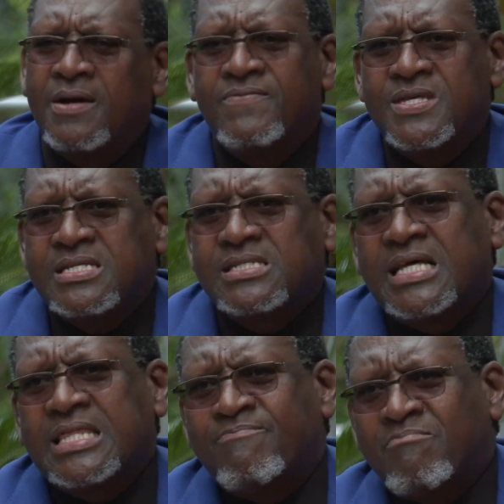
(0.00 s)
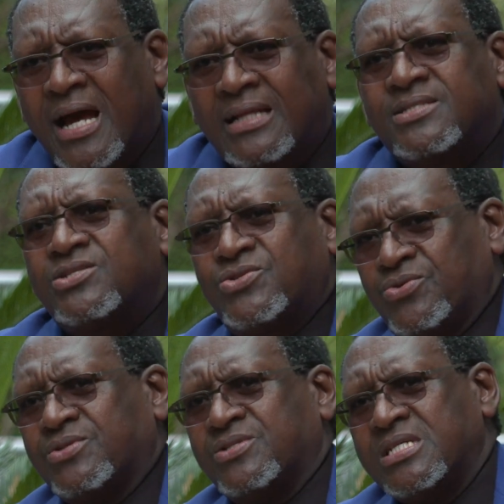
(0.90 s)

these are the milestones,